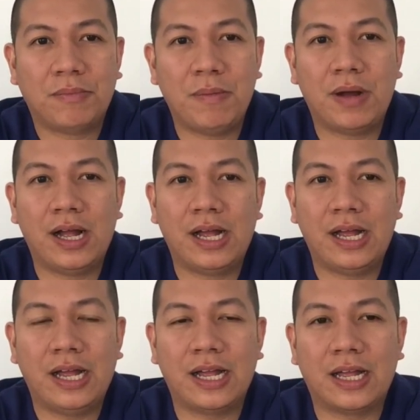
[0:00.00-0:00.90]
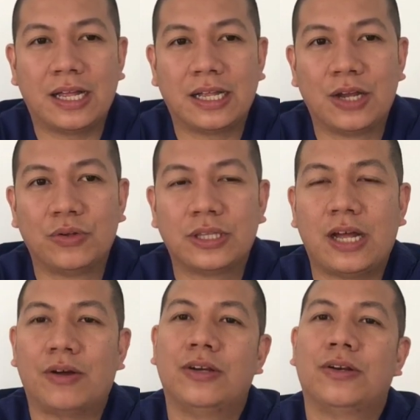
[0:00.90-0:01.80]
may mga ganun
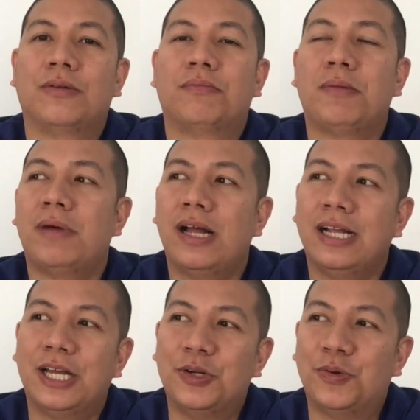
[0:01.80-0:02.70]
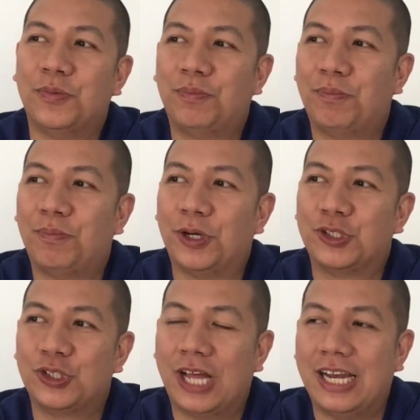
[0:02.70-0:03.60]
tao, may mga ganung
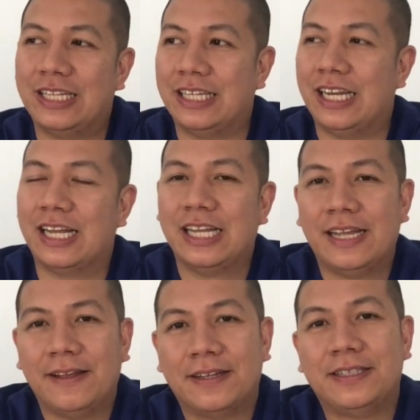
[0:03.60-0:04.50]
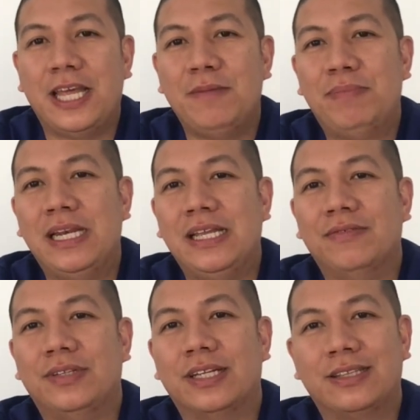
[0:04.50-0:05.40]
personality na they
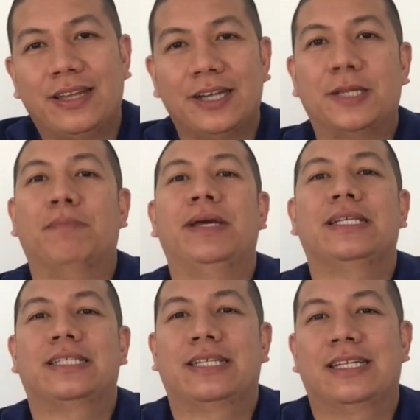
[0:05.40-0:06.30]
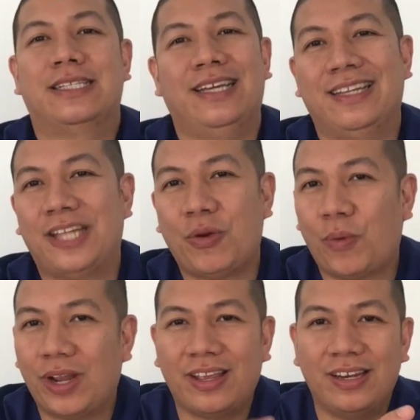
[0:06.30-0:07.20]
believe that they're the best kasi they
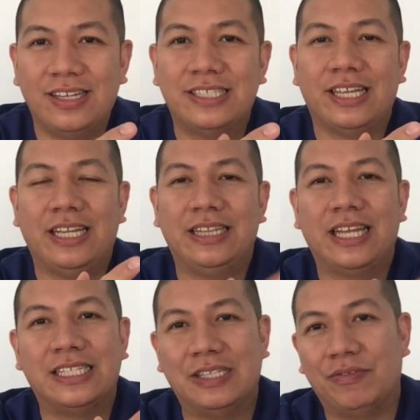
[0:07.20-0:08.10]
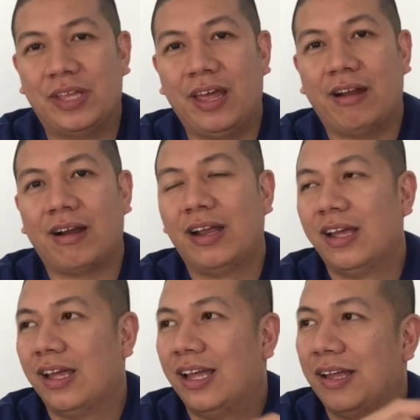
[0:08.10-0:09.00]
work in this intensive care.
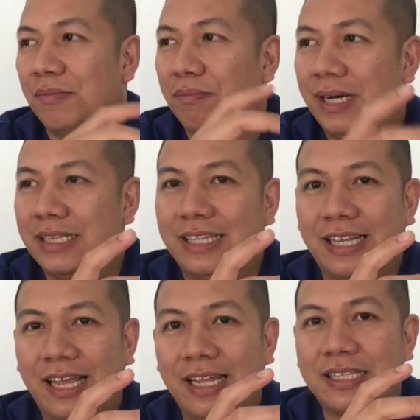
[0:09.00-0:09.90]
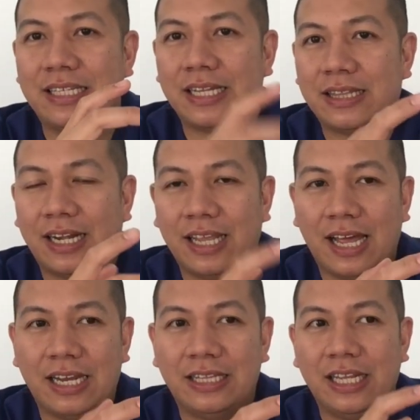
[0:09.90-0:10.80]
But it's not the
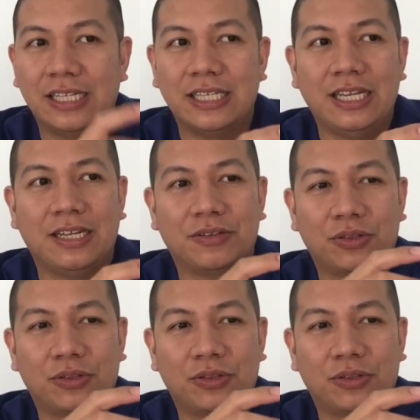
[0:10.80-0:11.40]
reality kasi,